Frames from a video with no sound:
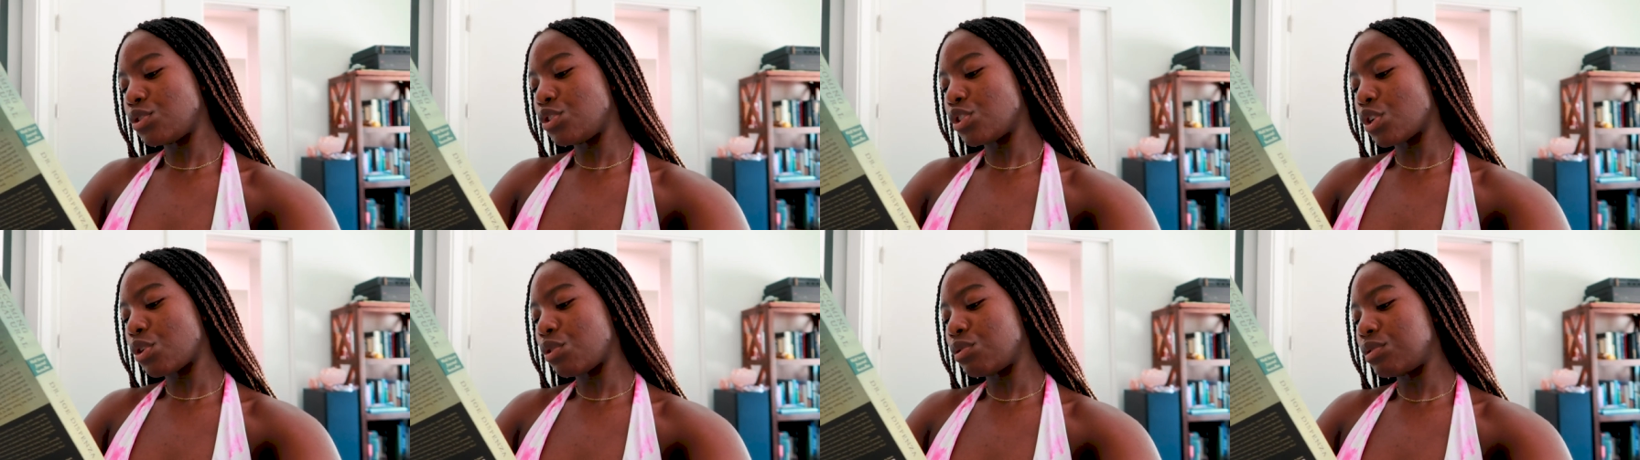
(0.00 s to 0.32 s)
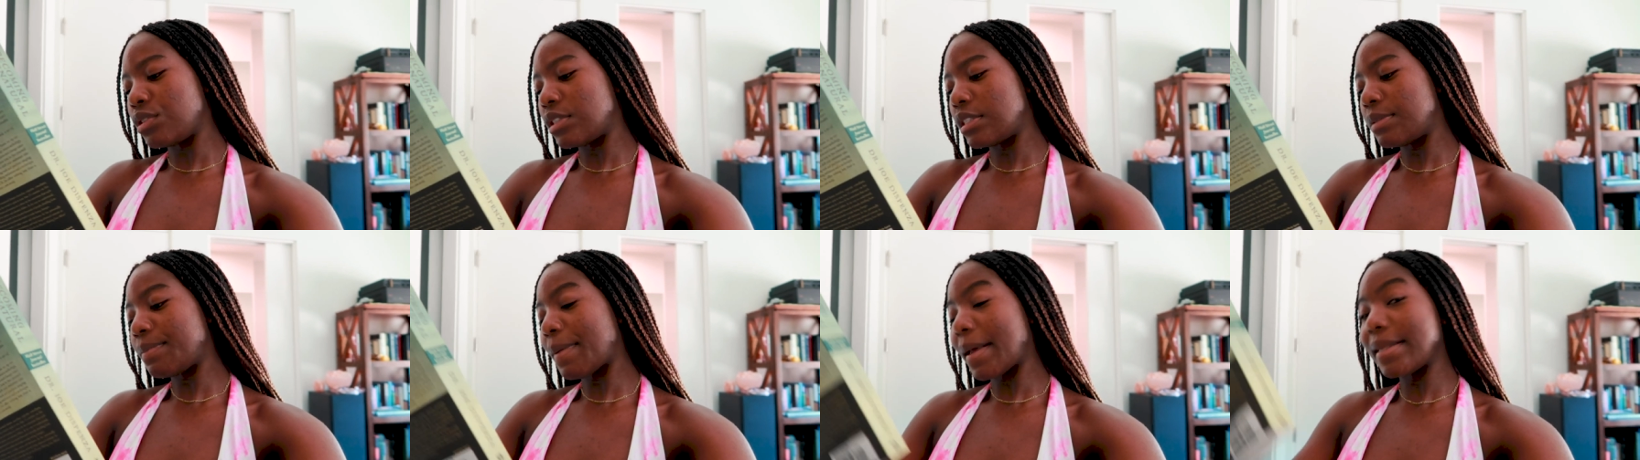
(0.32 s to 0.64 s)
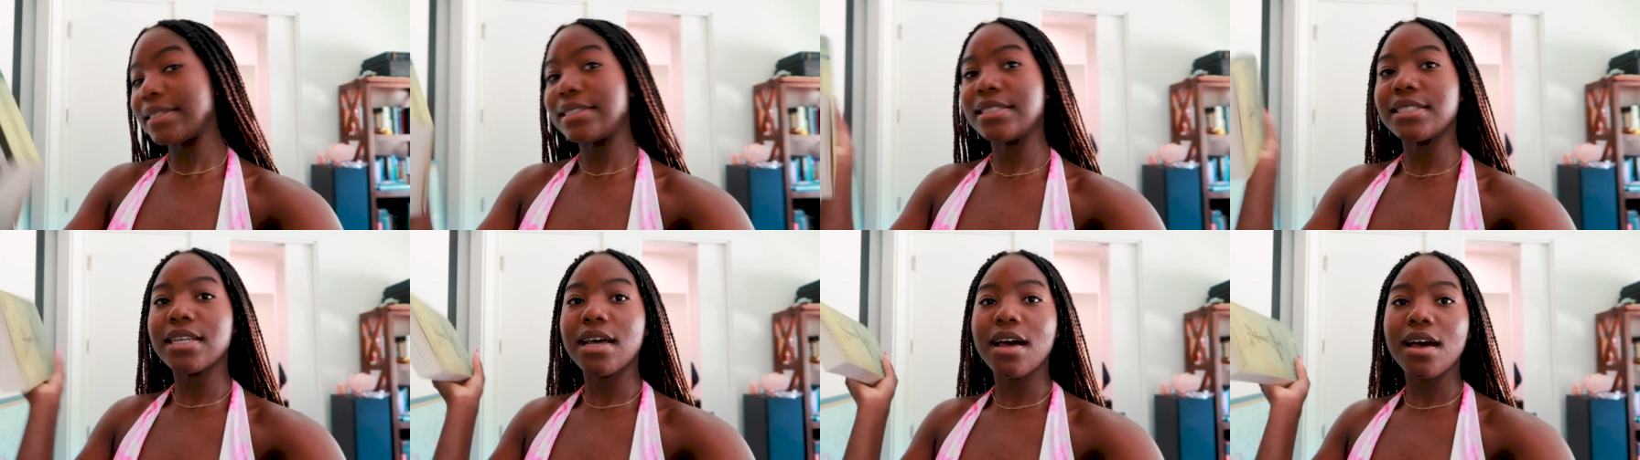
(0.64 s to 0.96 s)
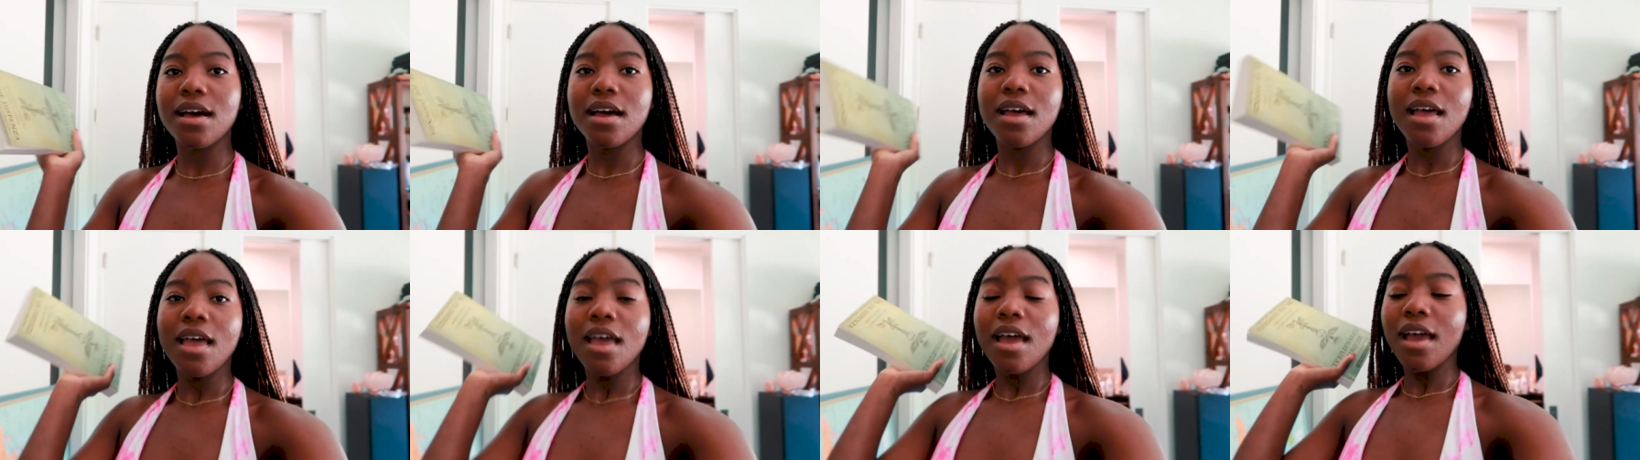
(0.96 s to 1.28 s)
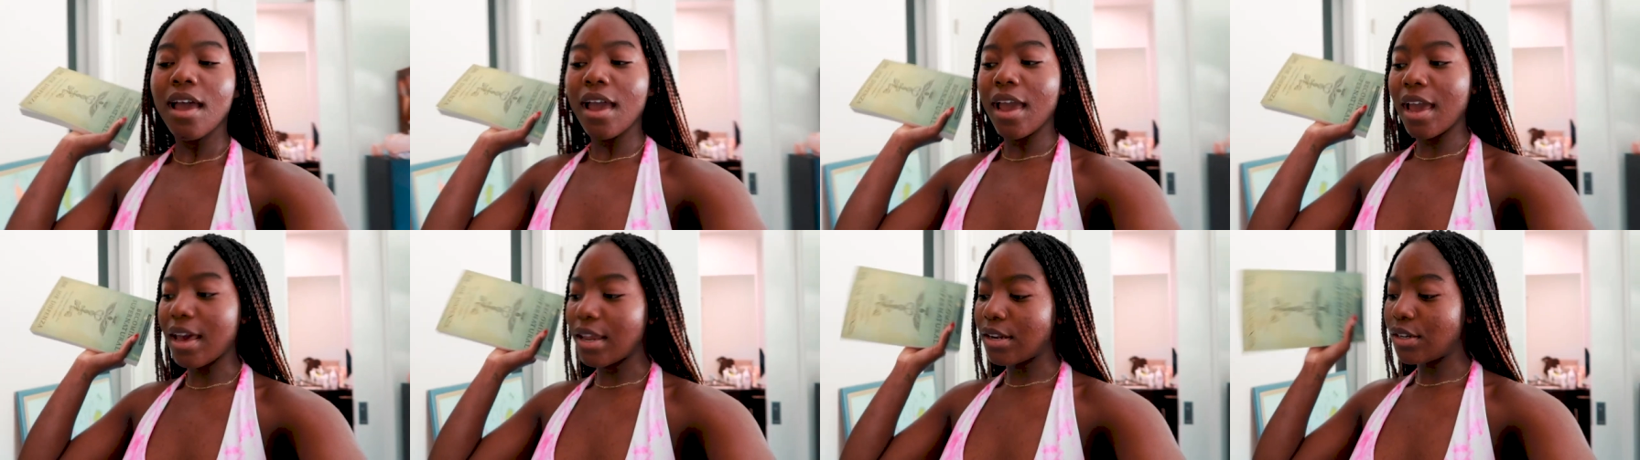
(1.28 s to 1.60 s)
Joe Dispenza
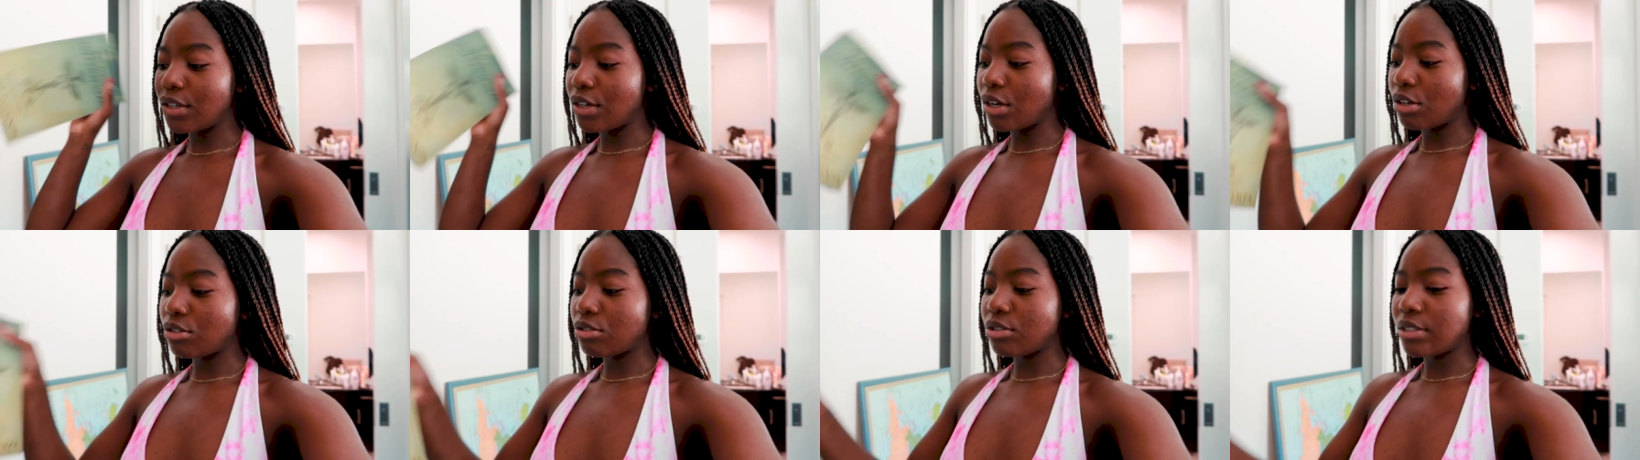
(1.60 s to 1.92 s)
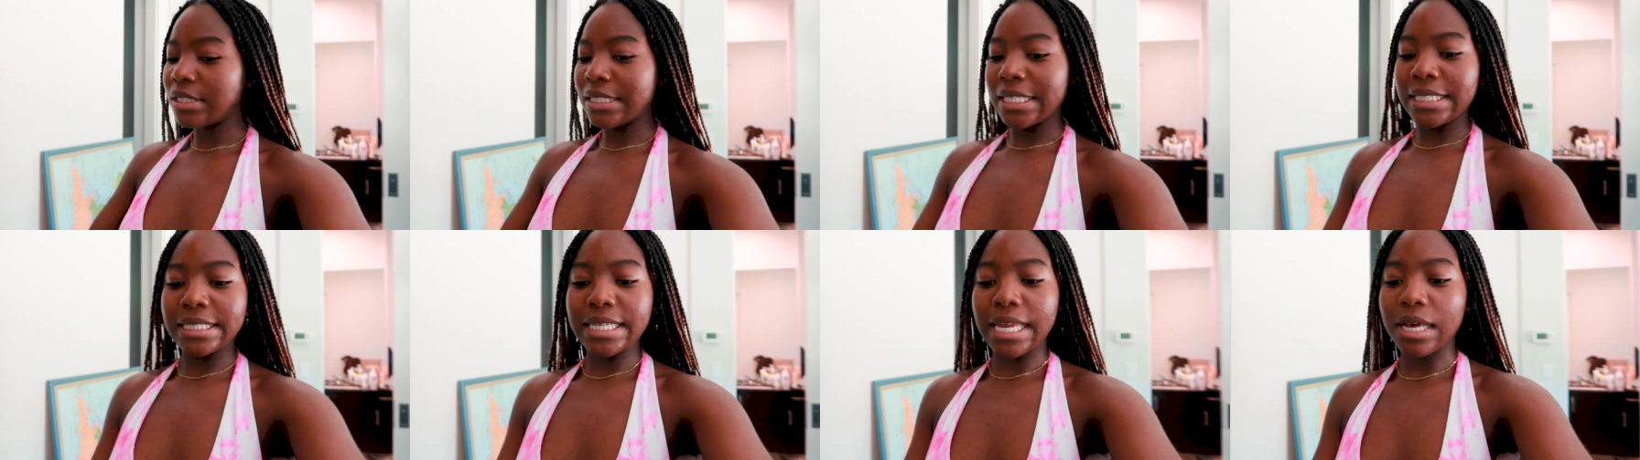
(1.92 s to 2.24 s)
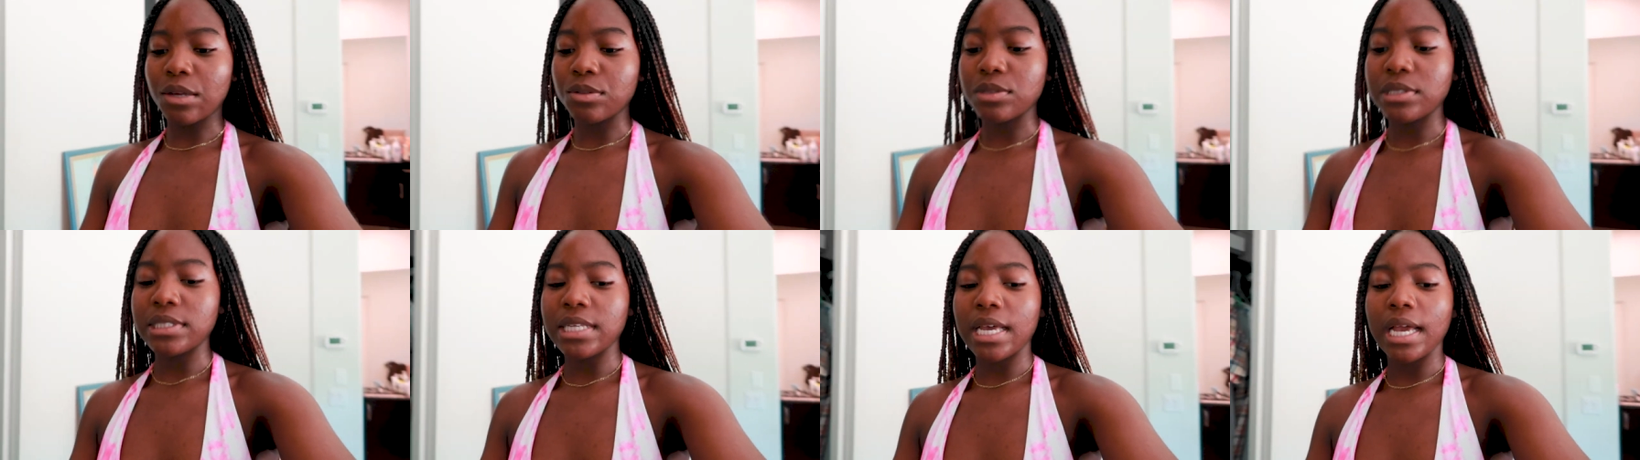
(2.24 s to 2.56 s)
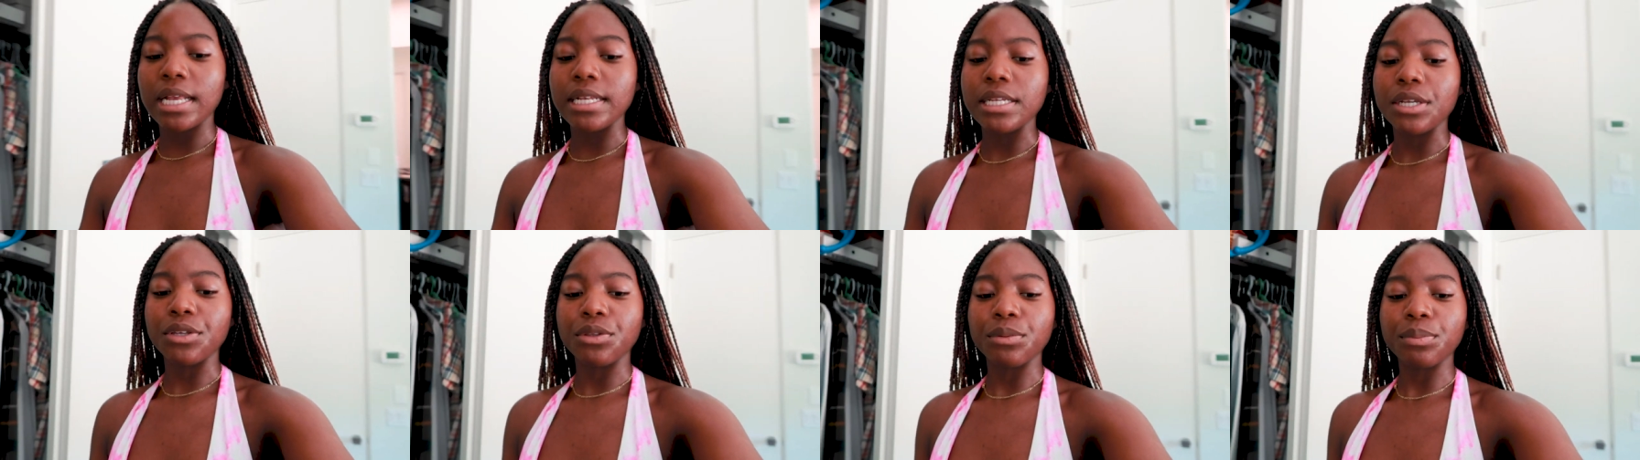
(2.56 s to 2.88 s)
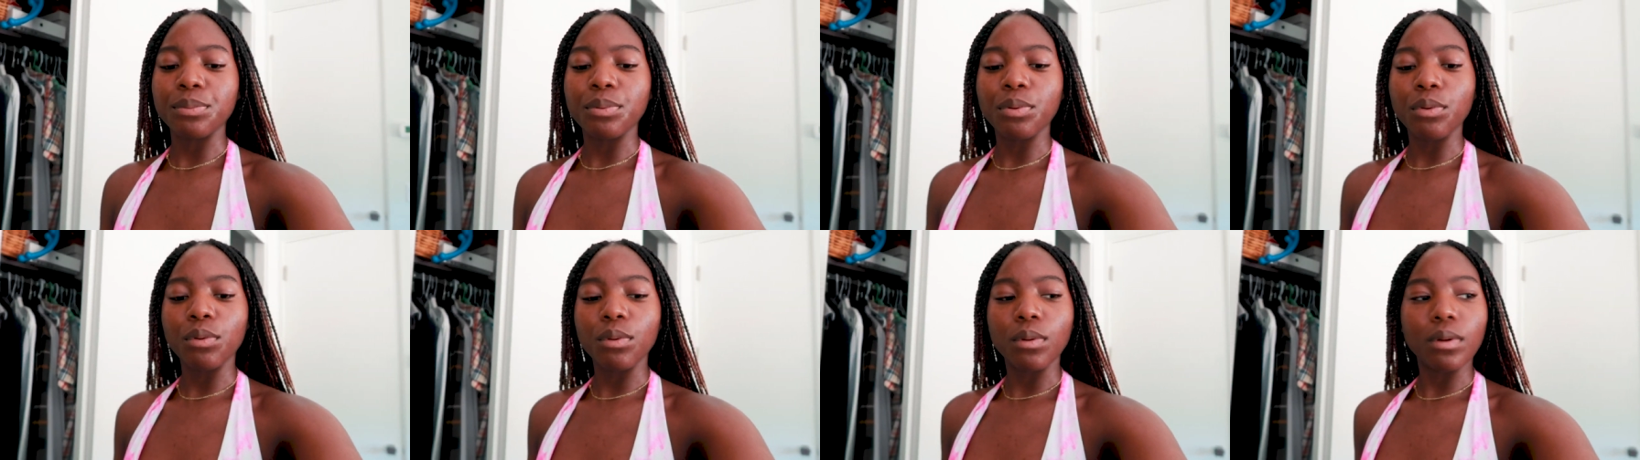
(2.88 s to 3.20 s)
and go sit outside near the
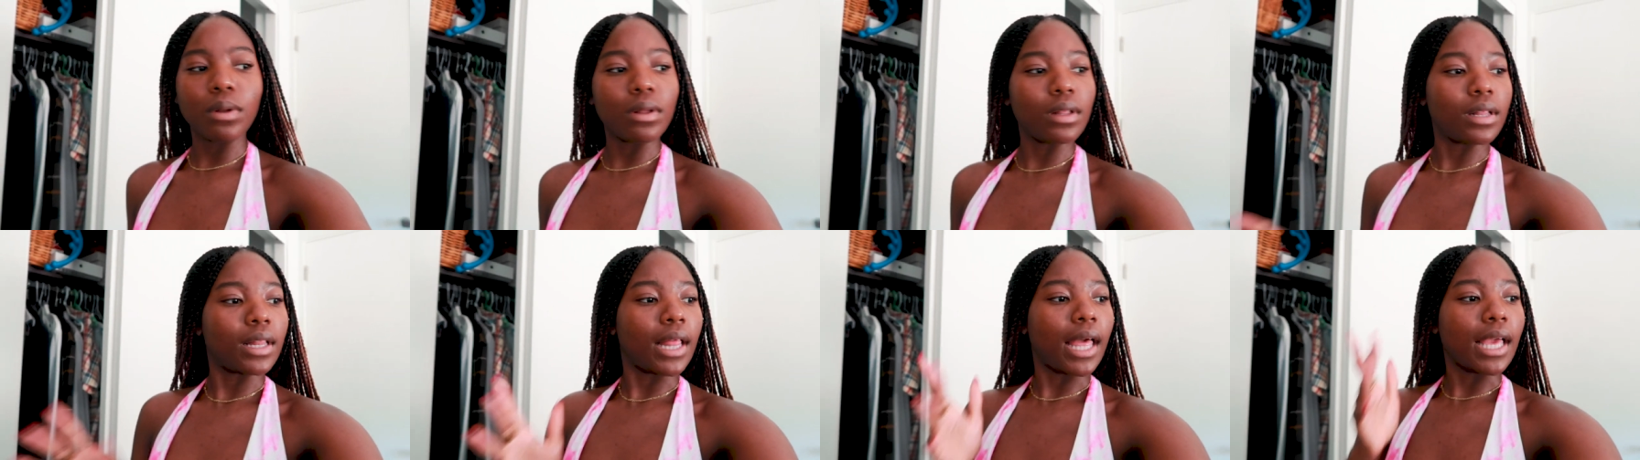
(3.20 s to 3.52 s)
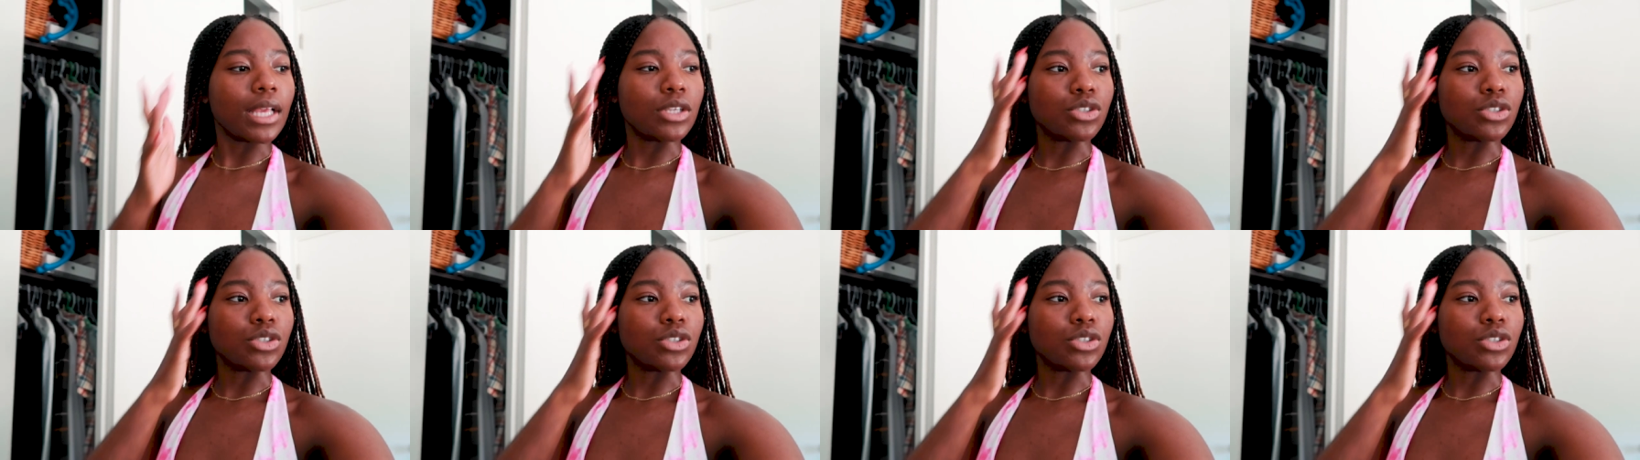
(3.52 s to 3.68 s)
pool